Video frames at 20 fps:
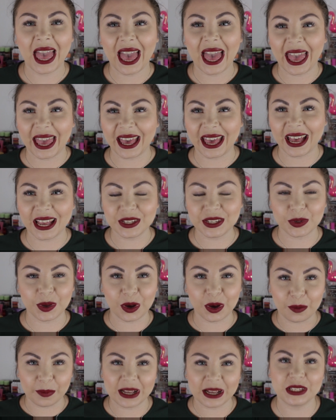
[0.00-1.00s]
Hey guys,
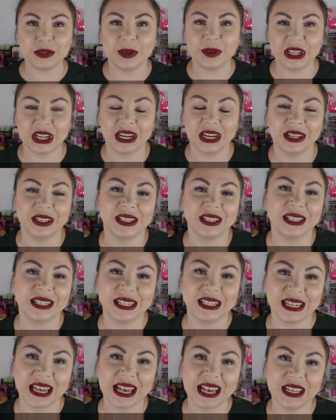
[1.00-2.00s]
welcome back to my channel. So
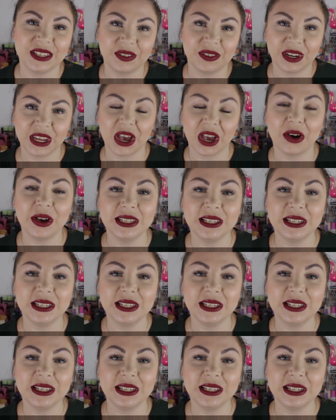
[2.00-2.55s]
today's video